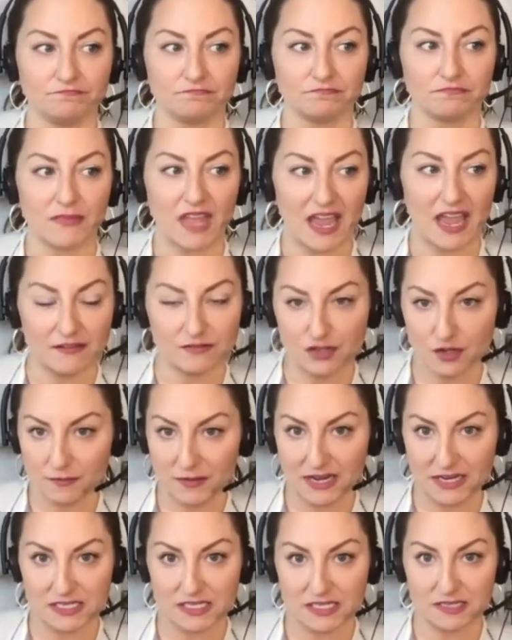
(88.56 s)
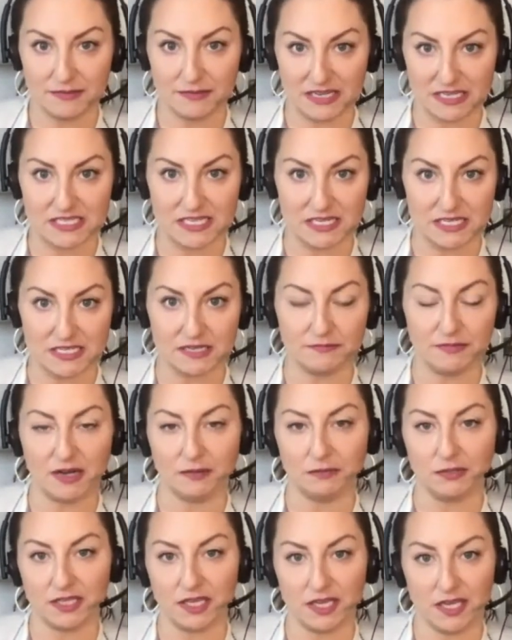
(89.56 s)
after my stint in
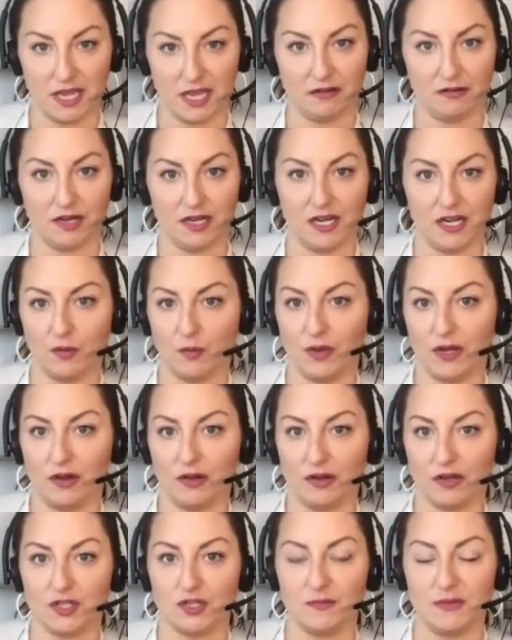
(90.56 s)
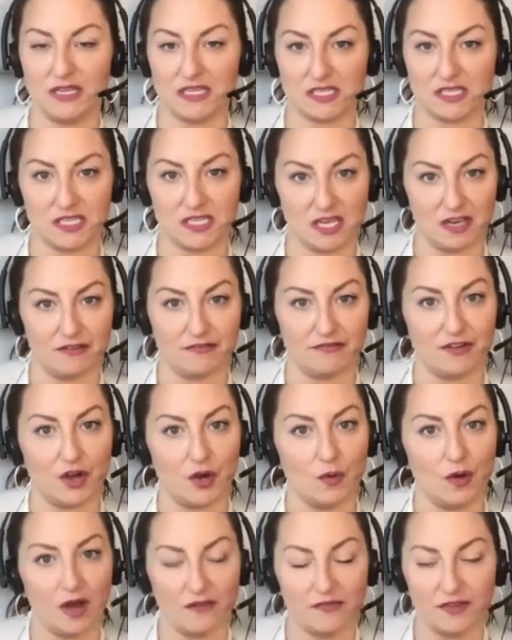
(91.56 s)
public accounting, I went on to be a
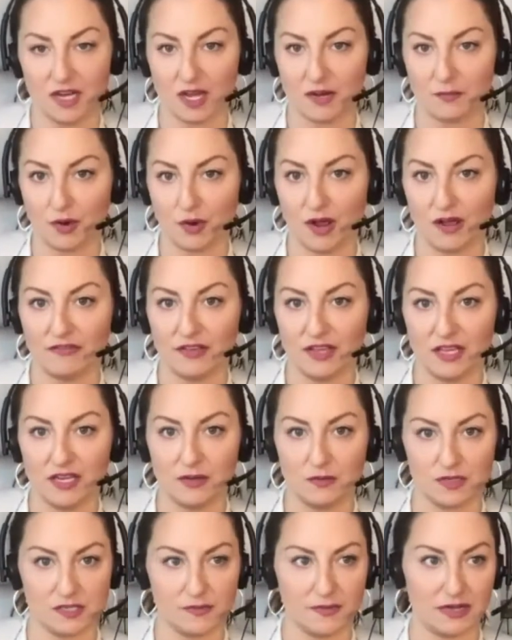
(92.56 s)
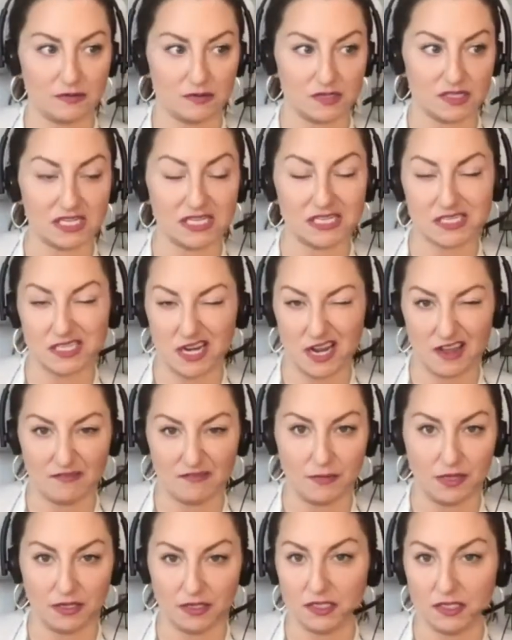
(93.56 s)
CFO of a nonprofit. It was about $6.5
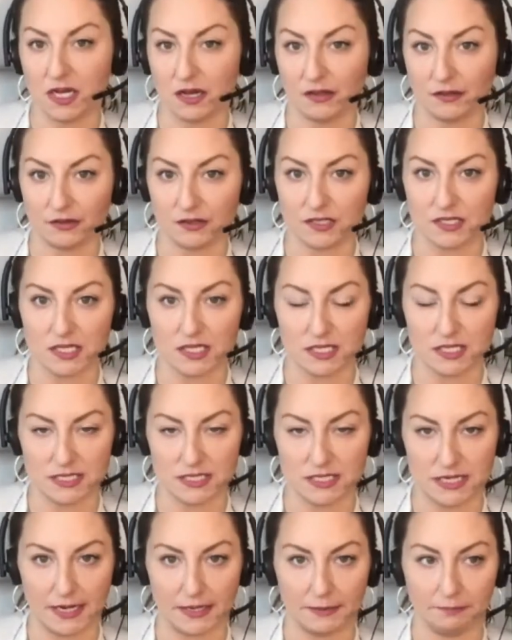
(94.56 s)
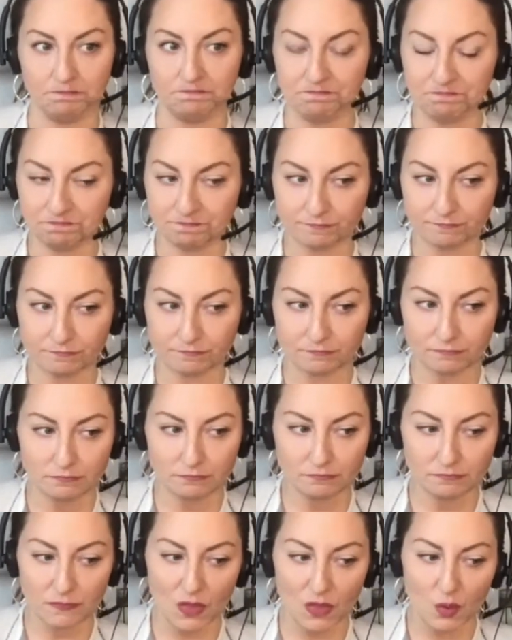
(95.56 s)
million at the time.
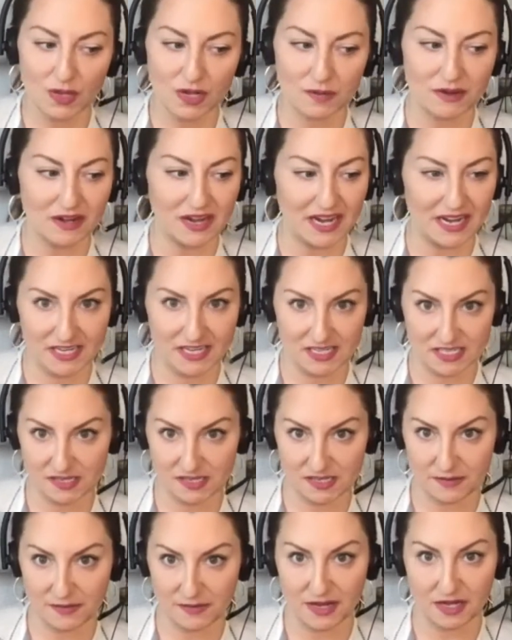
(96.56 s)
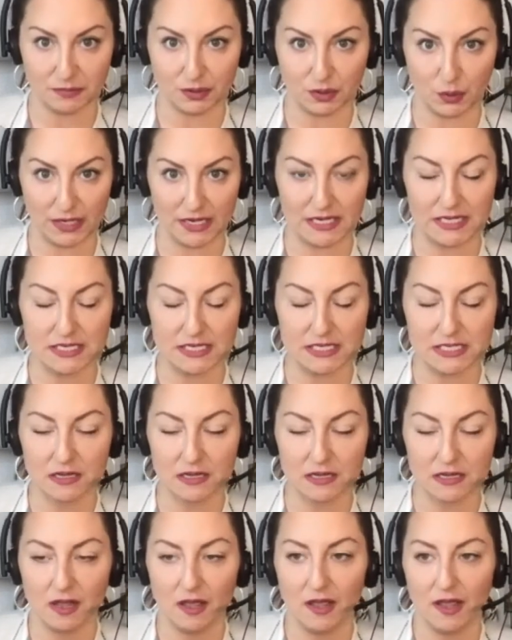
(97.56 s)
We had about 80 some odd employees,
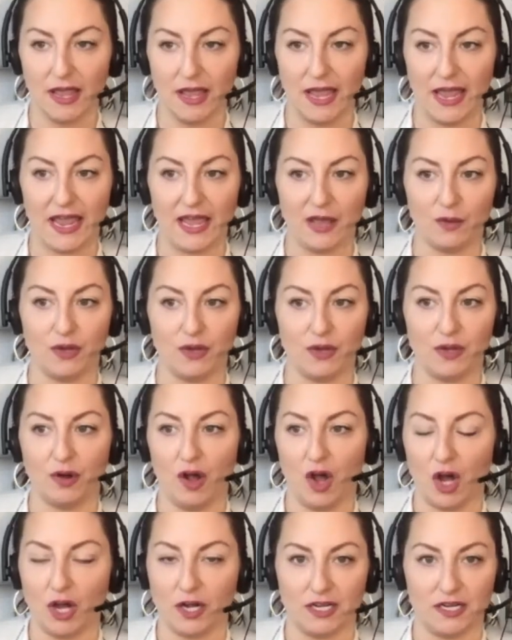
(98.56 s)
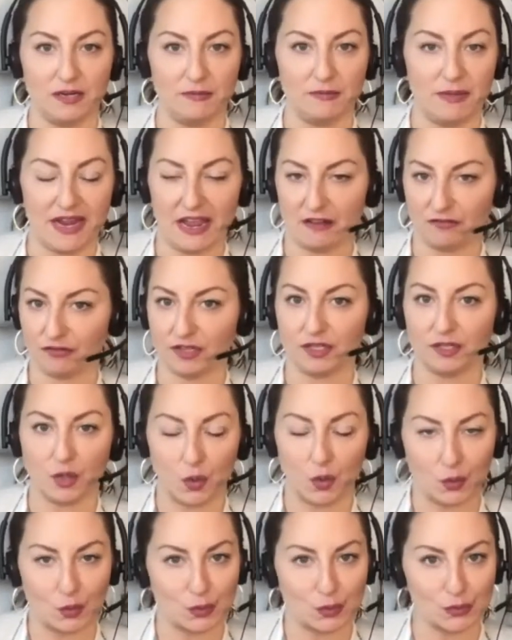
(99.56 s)
and we were audited by every local,
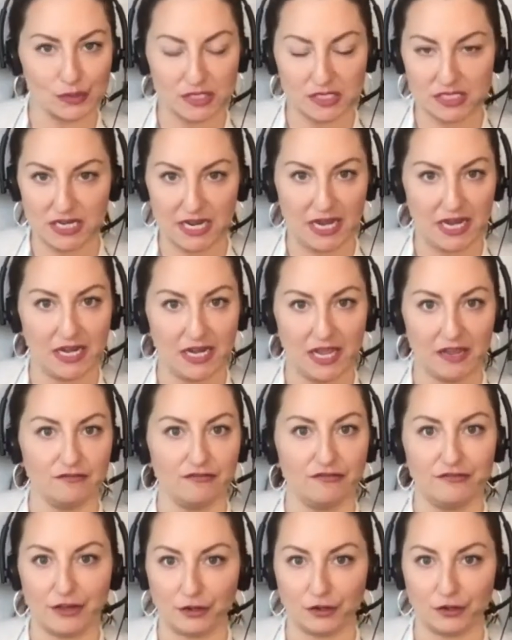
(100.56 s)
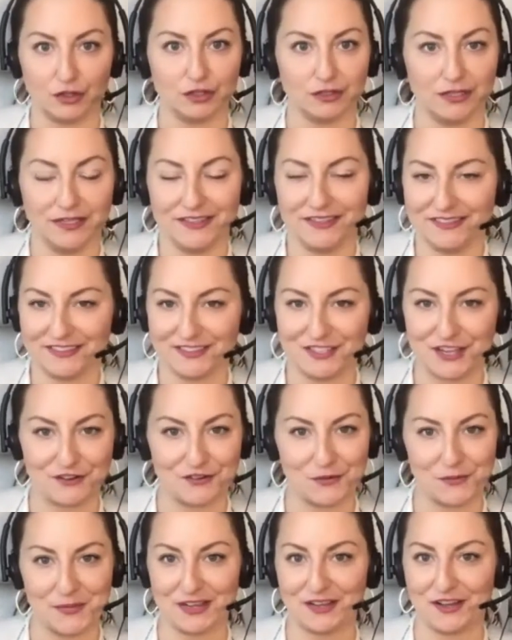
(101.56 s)
state, and federal
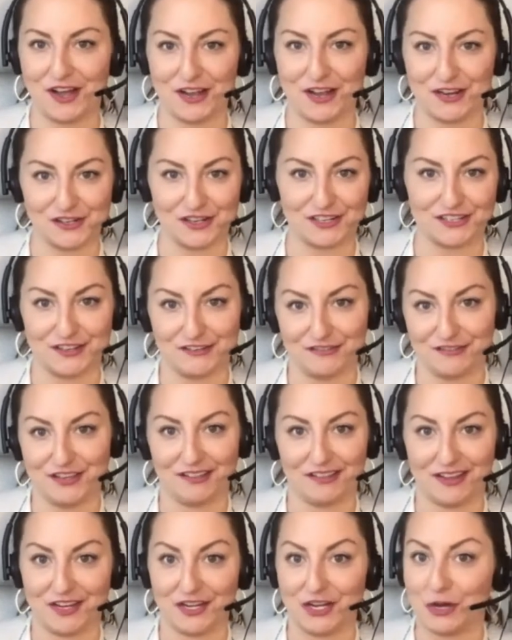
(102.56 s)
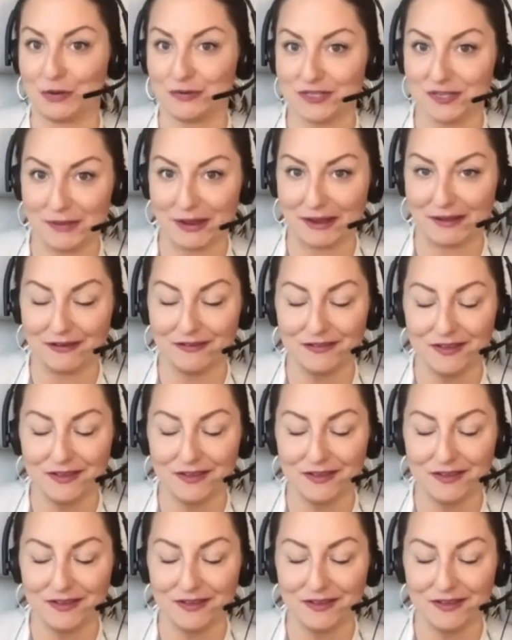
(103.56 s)
government contract, I feel like, known to man.